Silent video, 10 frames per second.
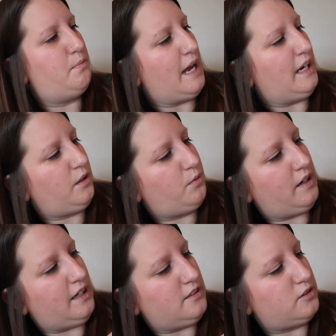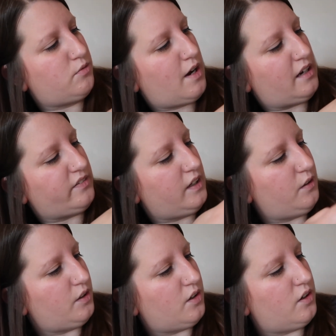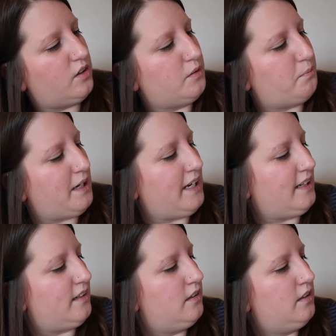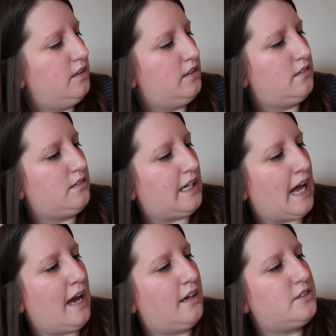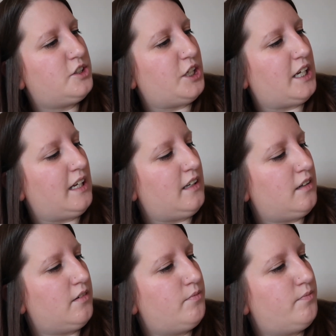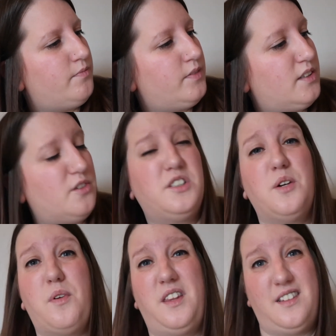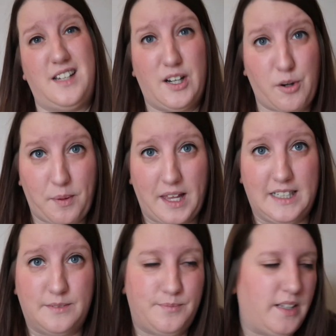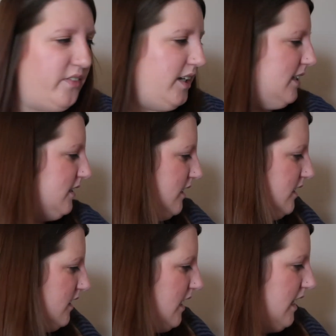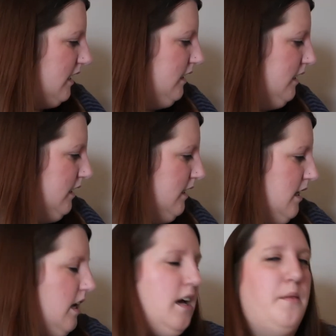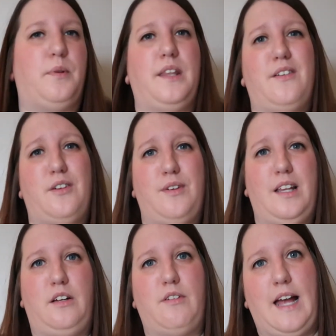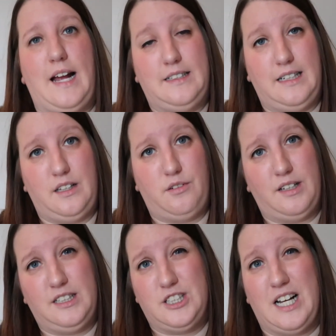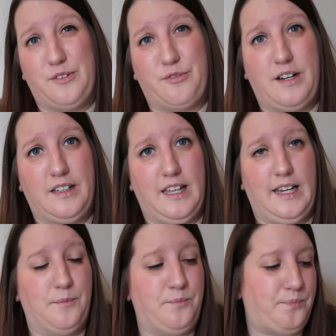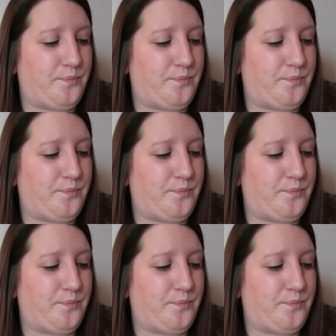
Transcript: penguin, giraffe, unicorn, pig, cat, chicken. There's also one that's an aeroplane, if your kid's into that. But they're a really great idea. They're really child friendly,